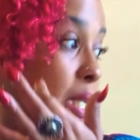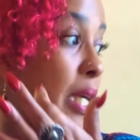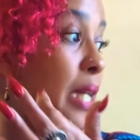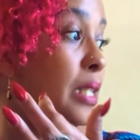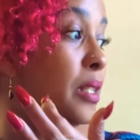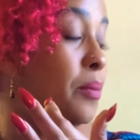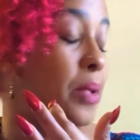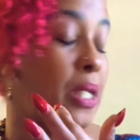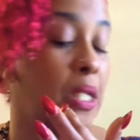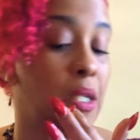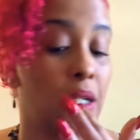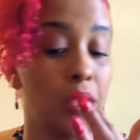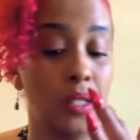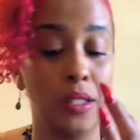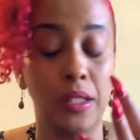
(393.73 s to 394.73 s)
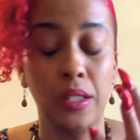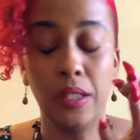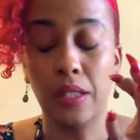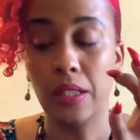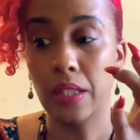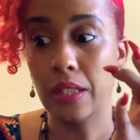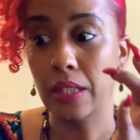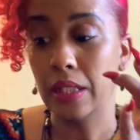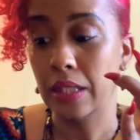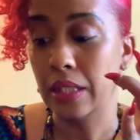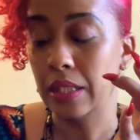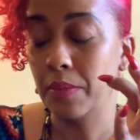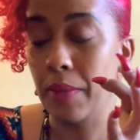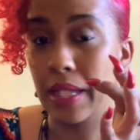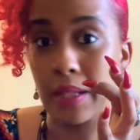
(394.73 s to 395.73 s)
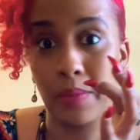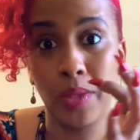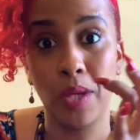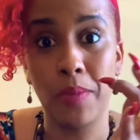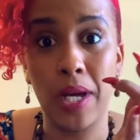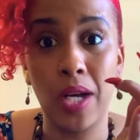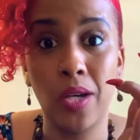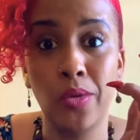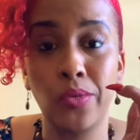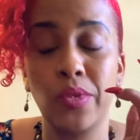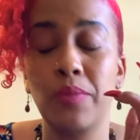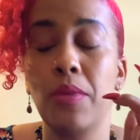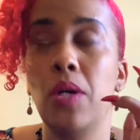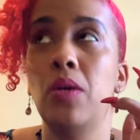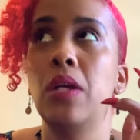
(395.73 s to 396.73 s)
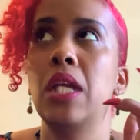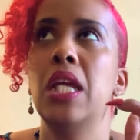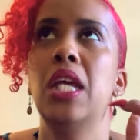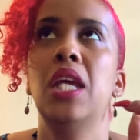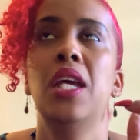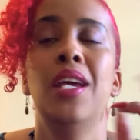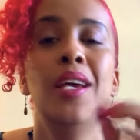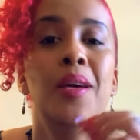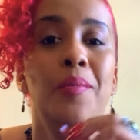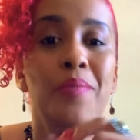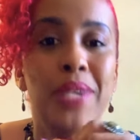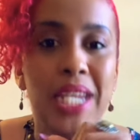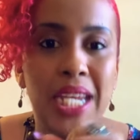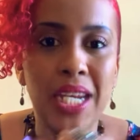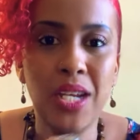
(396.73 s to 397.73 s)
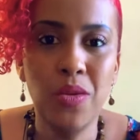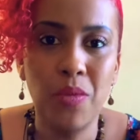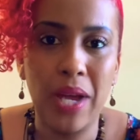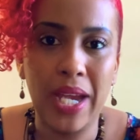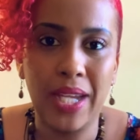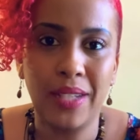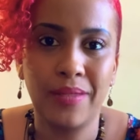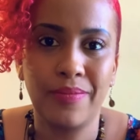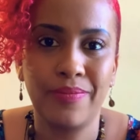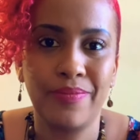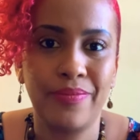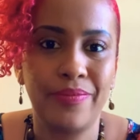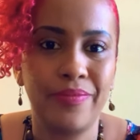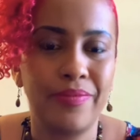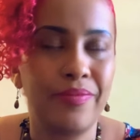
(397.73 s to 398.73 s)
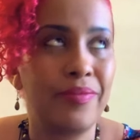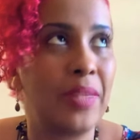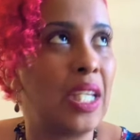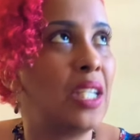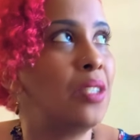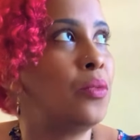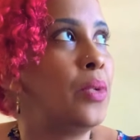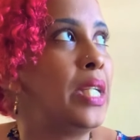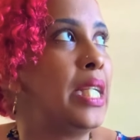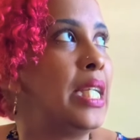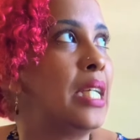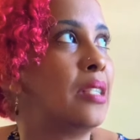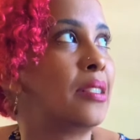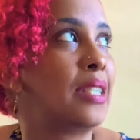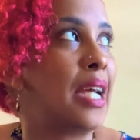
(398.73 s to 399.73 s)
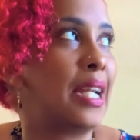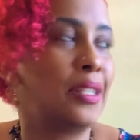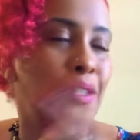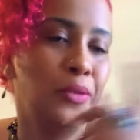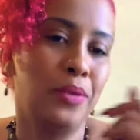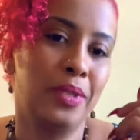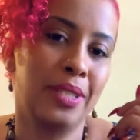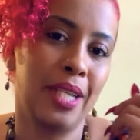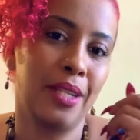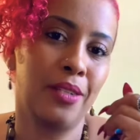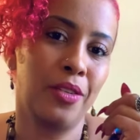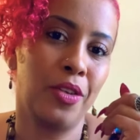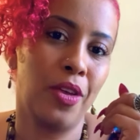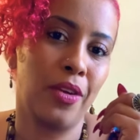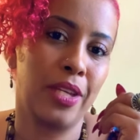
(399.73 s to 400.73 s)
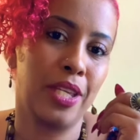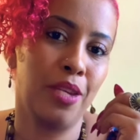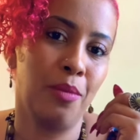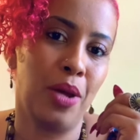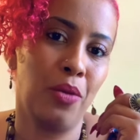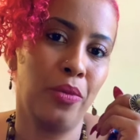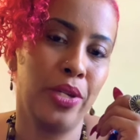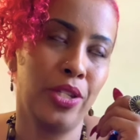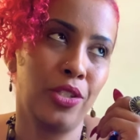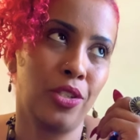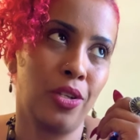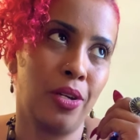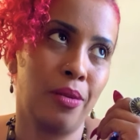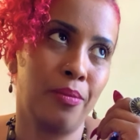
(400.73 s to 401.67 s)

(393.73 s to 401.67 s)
not up here. It's about to blow my own smoke. But anyway, and it's windy outside too, so I know y'all can hear my wind charm.